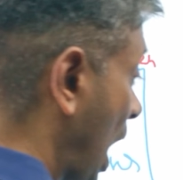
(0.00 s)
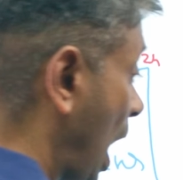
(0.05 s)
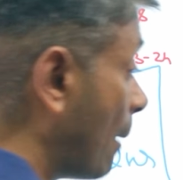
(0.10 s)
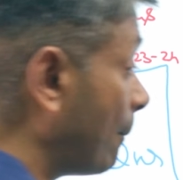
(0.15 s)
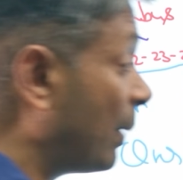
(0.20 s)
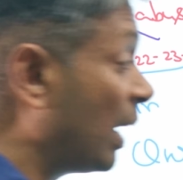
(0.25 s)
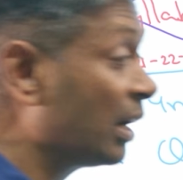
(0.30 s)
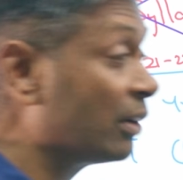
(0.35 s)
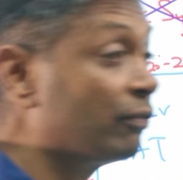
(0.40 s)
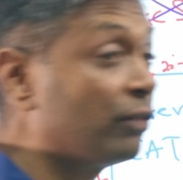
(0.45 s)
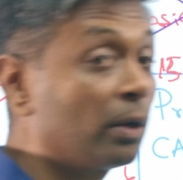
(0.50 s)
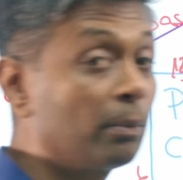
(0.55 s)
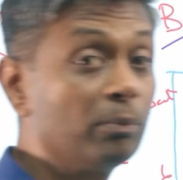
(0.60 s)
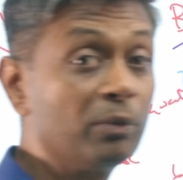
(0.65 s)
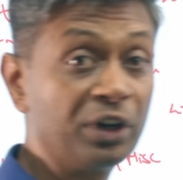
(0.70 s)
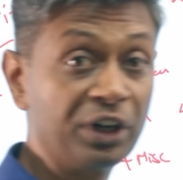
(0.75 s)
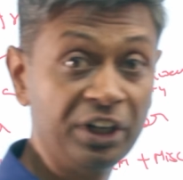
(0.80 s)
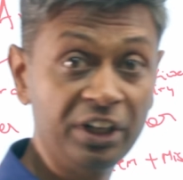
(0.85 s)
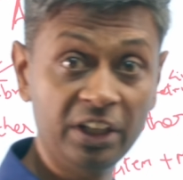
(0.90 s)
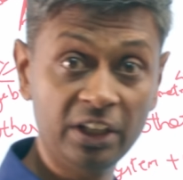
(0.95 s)
Apart
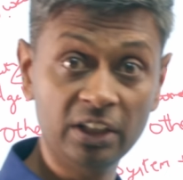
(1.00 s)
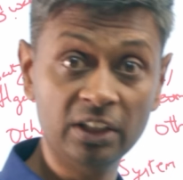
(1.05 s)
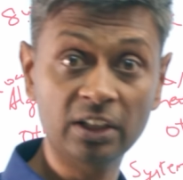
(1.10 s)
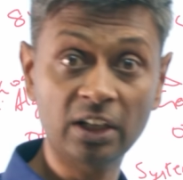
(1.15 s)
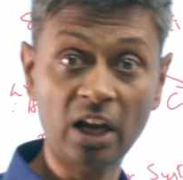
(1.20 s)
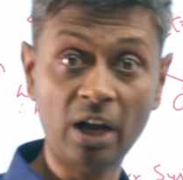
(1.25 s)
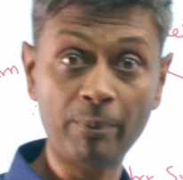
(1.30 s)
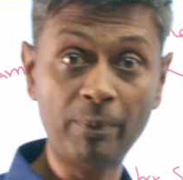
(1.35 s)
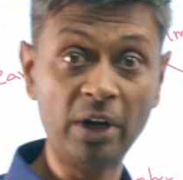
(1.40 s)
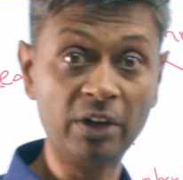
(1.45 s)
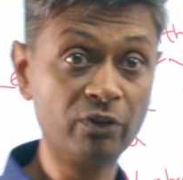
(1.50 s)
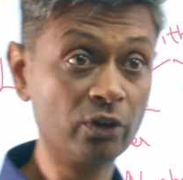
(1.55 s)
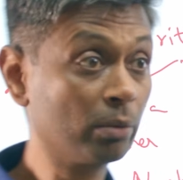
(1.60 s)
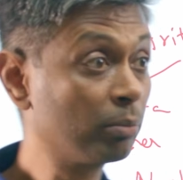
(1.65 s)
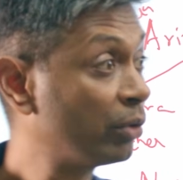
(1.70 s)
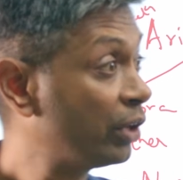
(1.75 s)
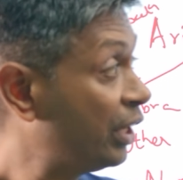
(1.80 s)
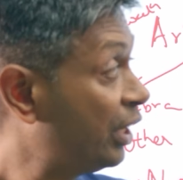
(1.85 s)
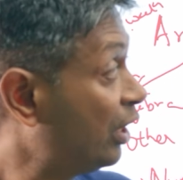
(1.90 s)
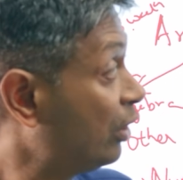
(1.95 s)
from reading
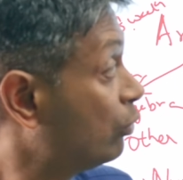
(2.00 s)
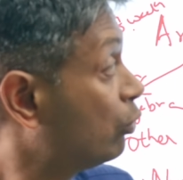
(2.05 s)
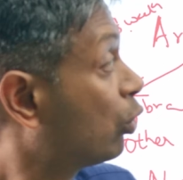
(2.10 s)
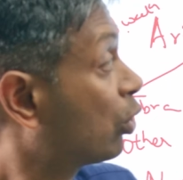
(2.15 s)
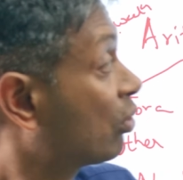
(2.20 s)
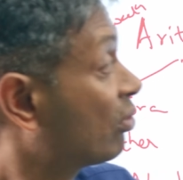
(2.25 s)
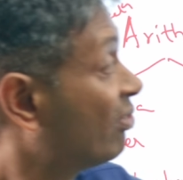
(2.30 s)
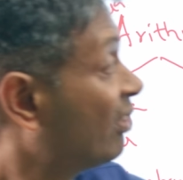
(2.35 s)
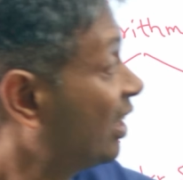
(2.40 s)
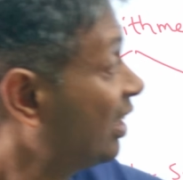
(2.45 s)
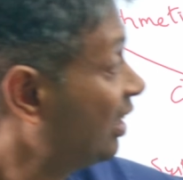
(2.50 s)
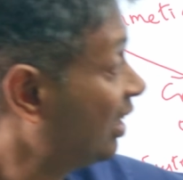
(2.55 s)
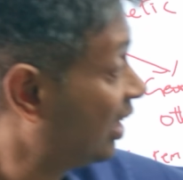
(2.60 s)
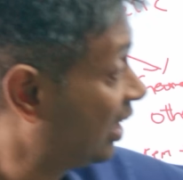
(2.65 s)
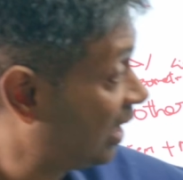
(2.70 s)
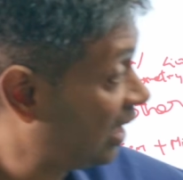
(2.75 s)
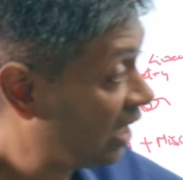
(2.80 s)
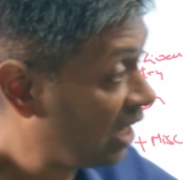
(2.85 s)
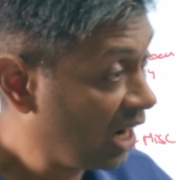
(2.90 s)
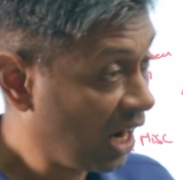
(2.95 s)
for fun,
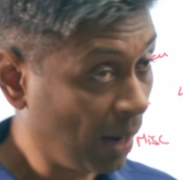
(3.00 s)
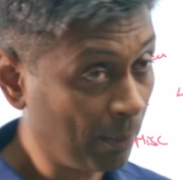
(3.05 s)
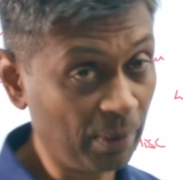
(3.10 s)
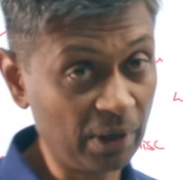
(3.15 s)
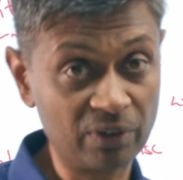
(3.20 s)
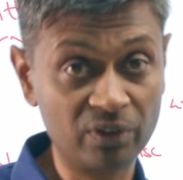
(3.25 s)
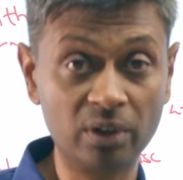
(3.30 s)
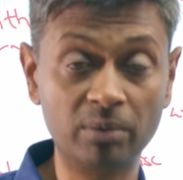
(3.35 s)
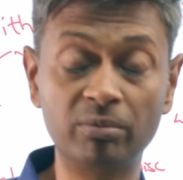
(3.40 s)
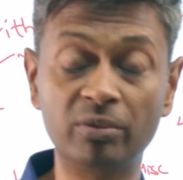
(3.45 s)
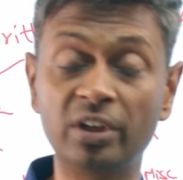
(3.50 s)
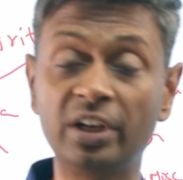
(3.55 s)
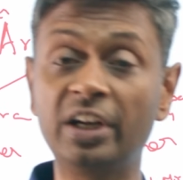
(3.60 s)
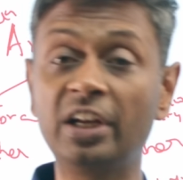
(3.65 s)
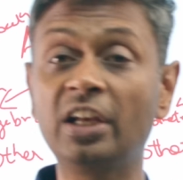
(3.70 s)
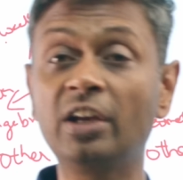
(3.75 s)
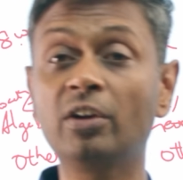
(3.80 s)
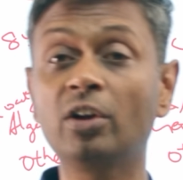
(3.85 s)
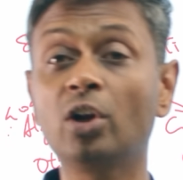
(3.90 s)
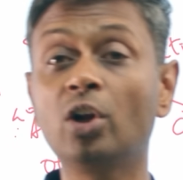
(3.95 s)
apart from
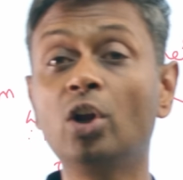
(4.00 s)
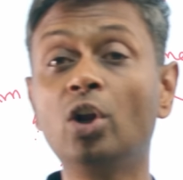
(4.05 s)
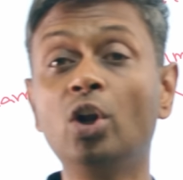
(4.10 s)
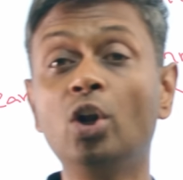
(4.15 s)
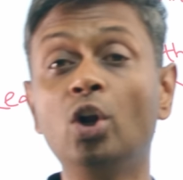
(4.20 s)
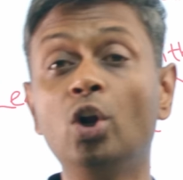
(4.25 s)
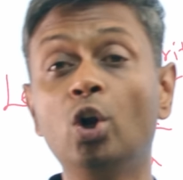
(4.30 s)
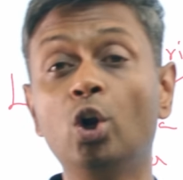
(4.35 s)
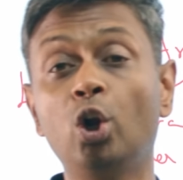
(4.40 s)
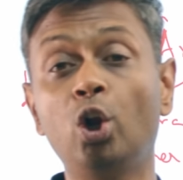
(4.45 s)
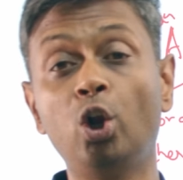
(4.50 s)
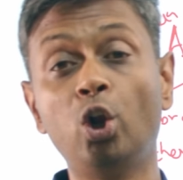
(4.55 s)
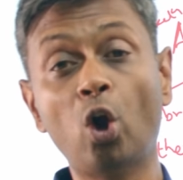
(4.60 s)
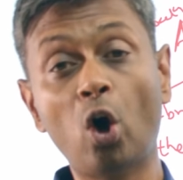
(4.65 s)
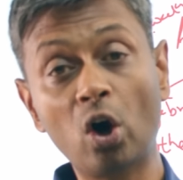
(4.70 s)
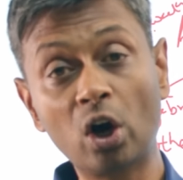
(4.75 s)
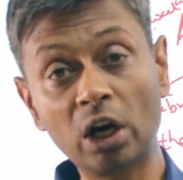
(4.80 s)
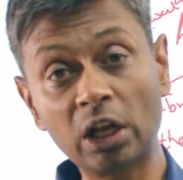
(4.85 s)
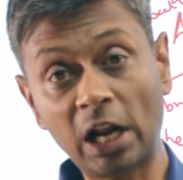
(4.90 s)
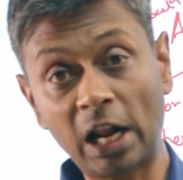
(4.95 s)
reading
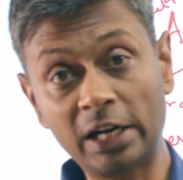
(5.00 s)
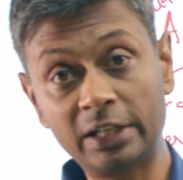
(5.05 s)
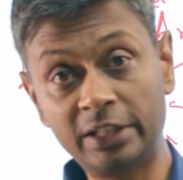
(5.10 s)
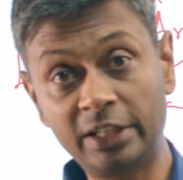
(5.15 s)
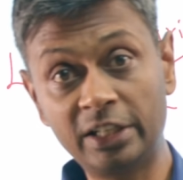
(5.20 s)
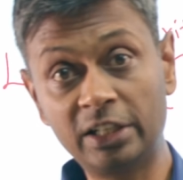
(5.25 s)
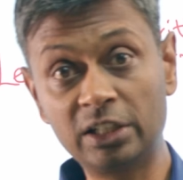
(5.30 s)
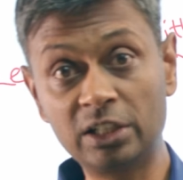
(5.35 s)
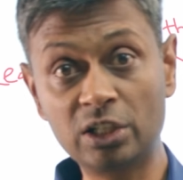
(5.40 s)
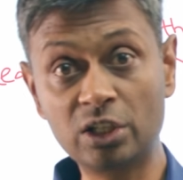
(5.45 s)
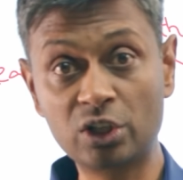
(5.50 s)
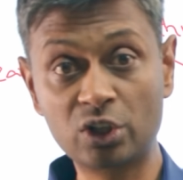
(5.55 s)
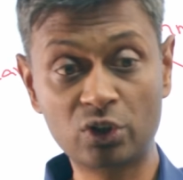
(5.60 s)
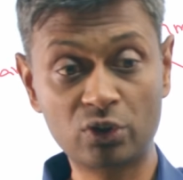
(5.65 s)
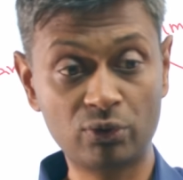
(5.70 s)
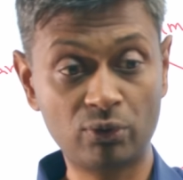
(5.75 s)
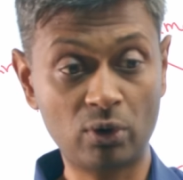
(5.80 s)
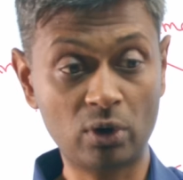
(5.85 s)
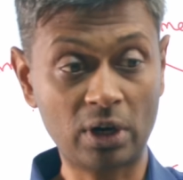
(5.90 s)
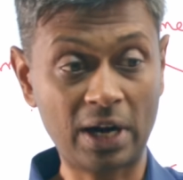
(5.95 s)
longer articles
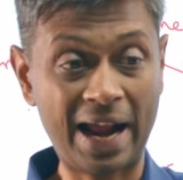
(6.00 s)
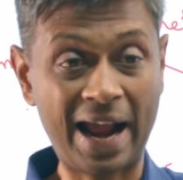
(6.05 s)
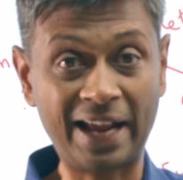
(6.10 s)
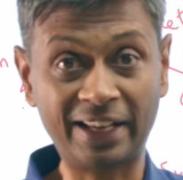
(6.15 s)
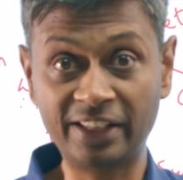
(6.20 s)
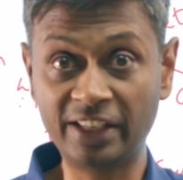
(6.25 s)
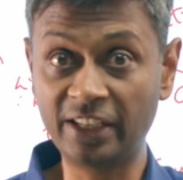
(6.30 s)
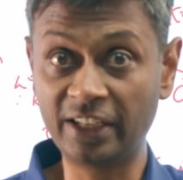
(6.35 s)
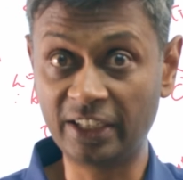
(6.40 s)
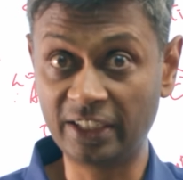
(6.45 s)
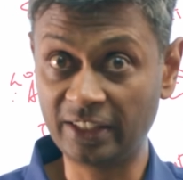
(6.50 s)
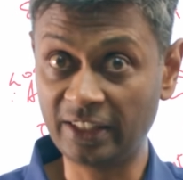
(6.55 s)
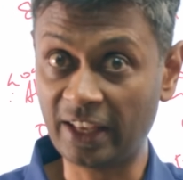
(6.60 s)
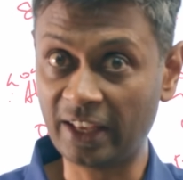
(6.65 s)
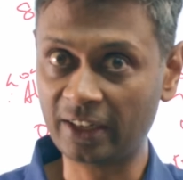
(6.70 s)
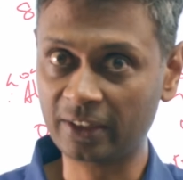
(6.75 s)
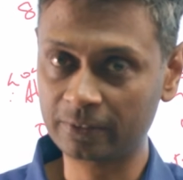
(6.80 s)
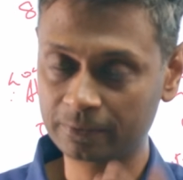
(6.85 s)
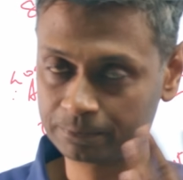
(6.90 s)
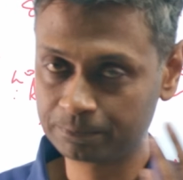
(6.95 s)
for hanging in there.